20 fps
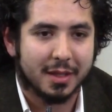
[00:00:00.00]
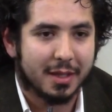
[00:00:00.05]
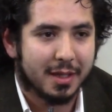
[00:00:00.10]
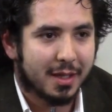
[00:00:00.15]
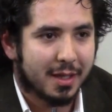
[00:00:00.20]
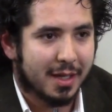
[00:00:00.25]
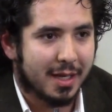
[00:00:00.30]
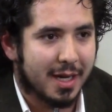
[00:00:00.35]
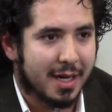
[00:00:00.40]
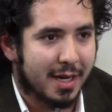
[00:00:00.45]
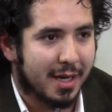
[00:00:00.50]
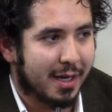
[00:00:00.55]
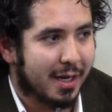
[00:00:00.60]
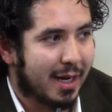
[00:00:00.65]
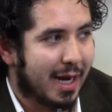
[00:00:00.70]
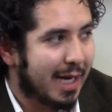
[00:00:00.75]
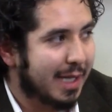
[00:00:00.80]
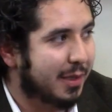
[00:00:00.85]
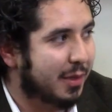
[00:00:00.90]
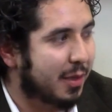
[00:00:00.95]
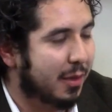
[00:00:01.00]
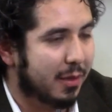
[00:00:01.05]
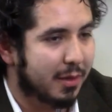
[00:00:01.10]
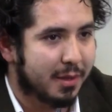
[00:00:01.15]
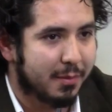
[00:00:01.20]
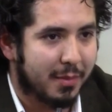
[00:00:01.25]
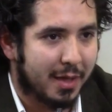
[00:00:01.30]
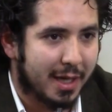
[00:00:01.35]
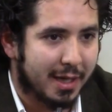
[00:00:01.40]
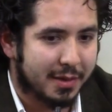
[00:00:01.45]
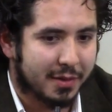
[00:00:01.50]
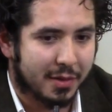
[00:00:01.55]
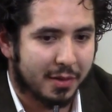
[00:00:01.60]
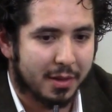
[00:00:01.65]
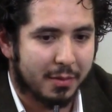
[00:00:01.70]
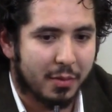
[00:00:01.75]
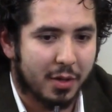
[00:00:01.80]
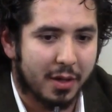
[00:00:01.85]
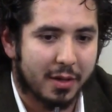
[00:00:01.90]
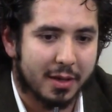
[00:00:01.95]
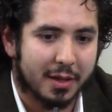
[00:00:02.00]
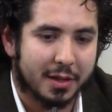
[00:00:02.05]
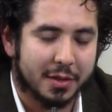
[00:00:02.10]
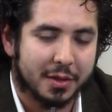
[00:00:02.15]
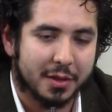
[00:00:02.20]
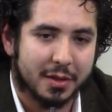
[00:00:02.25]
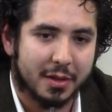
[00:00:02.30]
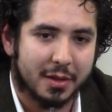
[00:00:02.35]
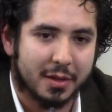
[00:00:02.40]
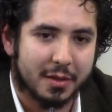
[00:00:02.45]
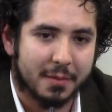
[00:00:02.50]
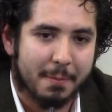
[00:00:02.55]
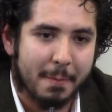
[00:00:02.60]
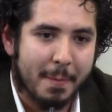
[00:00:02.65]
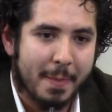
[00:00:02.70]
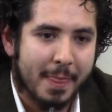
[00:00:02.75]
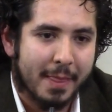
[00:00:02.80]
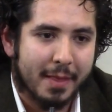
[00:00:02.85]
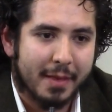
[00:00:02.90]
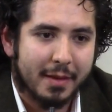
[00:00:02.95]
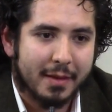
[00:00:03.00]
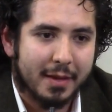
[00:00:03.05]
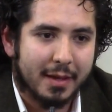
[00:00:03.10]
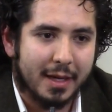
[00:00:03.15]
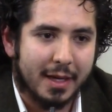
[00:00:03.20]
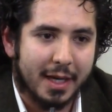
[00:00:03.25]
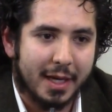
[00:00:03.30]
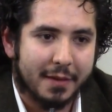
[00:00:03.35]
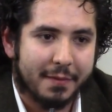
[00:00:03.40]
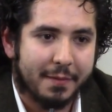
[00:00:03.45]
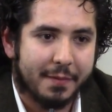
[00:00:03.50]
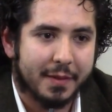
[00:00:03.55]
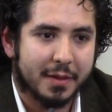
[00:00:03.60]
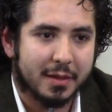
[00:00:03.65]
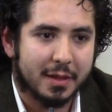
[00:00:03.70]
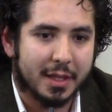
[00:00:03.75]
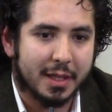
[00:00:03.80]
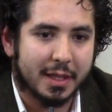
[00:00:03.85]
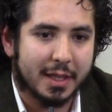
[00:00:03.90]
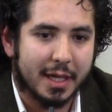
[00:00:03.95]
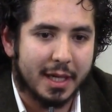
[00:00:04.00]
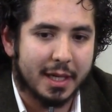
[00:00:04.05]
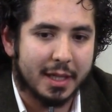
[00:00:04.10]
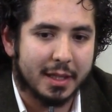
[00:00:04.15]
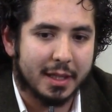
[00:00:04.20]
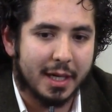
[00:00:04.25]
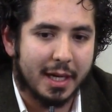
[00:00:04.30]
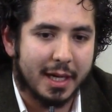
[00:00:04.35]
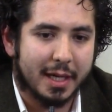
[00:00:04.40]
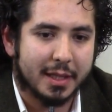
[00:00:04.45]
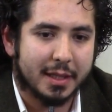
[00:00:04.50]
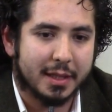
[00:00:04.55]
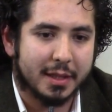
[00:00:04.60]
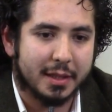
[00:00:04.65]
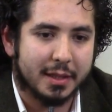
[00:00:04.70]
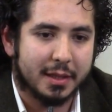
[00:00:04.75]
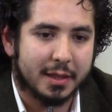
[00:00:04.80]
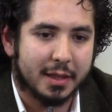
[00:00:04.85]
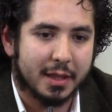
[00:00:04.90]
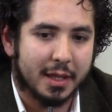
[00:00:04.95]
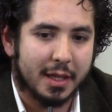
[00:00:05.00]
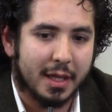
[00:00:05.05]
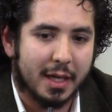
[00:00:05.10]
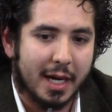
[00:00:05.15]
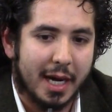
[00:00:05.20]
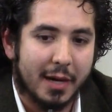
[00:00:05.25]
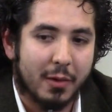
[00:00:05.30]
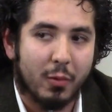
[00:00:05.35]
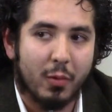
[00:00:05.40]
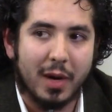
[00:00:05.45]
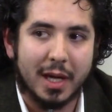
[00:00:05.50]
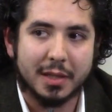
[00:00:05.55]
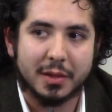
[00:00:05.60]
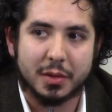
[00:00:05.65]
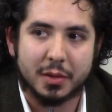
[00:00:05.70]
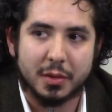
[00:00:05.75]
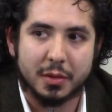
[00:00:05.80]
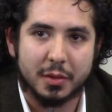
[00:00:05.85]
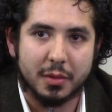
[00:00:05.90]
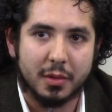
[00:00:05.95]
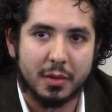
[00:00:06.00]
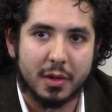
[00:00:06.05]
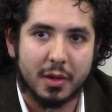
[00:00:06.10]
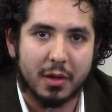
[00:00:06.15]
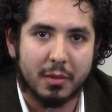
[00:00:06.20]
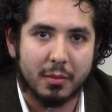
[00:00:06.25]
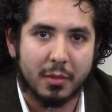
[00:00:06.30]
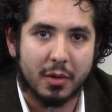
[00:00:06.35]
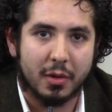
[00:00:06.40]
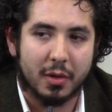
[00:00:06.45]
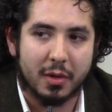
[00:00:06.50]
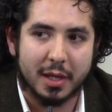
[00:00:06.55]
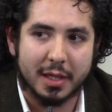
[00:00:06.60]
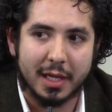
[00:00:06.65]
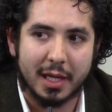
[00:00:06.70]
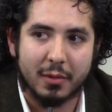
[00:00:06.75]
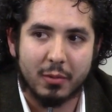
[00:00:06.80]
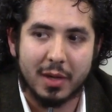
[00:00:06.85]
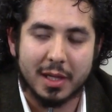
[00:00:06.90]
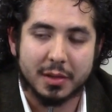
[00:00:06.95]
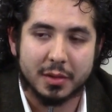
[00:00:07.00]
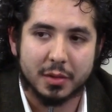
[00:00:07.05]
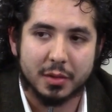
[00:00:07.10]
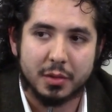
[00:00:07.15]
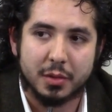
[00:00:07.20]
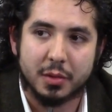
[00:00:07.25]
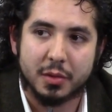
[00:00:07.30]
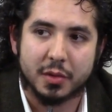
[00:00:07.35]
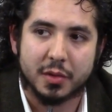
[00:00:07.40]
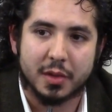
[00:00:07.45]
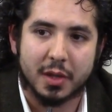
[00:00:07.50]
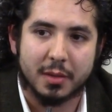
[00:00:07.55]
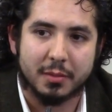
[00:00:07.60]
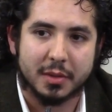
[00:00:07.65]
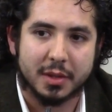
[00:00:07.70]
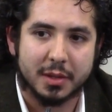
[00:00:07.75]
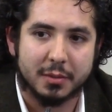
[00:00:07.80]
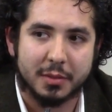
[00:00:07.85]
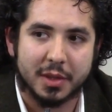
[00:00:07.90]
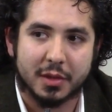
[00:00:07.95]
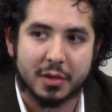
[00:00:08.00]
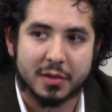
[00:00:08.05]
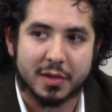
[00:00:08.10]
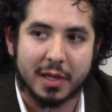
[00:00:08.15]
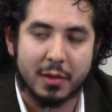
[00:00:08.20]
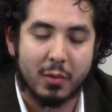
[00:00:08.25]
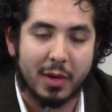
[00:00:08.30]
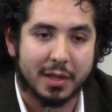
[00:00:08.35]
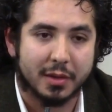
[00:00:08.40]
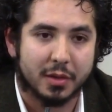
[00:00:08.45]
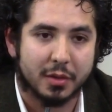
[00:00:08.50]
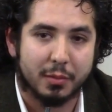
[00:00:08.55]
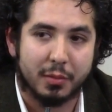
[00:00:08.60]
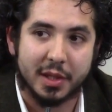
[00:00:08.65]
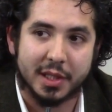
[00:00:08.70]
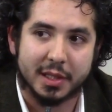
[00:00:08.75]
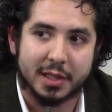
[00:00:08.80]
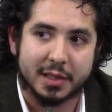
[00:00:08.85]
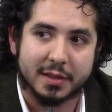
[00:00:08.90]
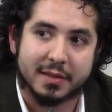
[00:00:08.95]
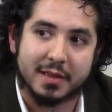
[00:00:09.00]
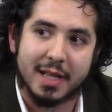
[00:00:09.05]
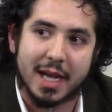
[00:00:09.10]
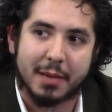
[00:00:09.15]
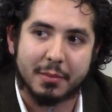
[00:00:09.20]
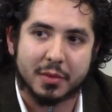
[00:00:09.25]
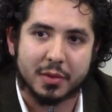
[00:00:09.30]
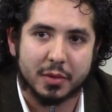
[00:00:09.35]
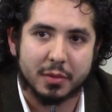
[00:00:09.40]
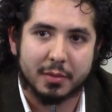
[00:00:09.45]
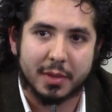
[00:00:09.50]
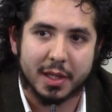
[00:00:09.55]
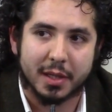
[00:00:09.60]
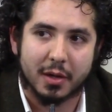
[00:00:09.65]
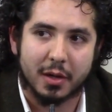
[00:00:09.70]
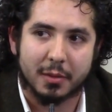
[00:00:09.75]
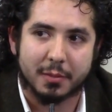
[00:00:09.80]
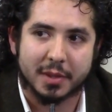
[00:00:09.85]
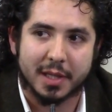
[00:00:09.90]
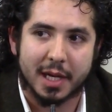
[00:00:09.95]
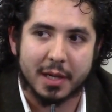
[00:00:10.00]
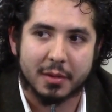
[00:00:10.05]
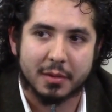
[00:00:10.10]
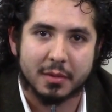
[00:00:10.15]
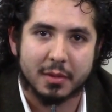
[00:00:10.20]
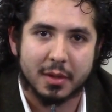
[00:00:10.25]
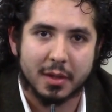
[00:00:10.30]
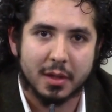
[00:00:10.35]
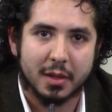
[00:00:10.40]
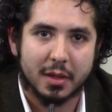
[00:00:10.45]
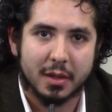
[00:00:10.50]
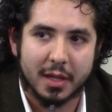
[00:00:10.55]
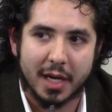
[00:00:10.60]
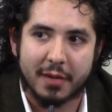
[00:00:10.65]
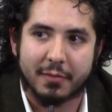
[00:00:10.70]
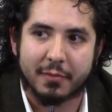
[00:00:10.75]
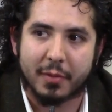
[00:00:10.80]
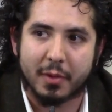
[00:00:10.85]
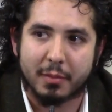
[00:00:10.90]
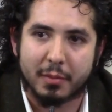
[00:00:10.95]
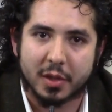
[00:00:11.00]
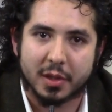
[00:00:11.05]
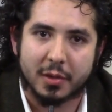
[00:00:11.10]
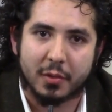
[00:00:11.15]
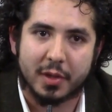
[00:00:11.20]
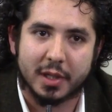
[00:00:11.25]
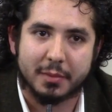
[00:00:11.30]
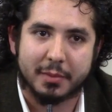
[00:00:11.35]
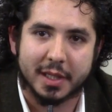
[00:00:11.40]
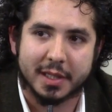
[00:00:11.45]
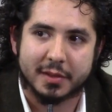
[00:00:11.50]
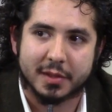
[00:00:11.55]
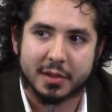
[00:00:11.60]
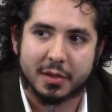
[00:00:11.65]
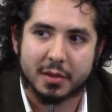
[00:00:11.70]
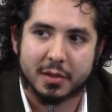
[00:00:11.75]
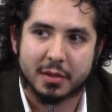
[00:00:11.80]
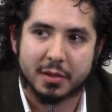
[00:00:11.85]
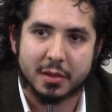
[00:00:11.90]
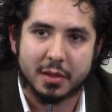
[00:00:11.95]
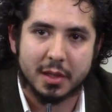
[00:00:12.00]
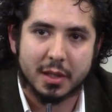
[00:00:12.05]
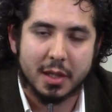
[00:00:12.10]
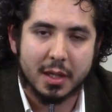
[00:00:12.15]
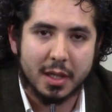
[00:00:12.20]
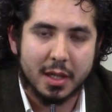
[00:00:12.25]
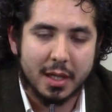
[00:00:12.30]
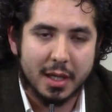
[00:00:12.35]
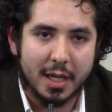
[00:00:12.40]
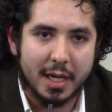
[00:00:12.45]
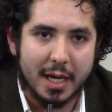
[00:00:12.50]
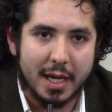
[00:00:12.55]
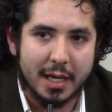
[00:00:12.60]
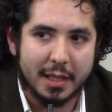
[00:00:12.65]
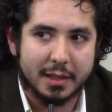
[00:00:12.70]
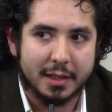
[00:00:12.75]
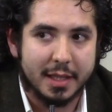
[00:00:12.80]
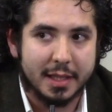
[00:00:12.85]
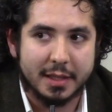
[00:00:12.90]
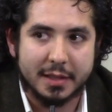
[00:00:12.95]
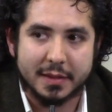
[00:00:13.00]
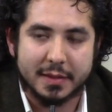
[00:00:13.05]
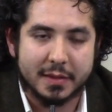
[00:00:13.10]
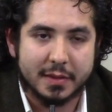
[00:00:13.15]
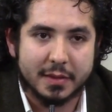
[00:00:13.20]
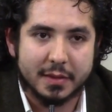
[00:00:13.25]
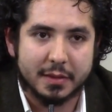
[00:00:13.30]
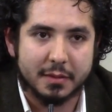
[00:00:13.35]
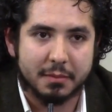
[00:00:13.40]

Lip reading: I told the brother, you know, I feel like I want to learn more and I want to do something because I want to bring Islam to my hometown. I'm from Monterrey, Mexico, and there is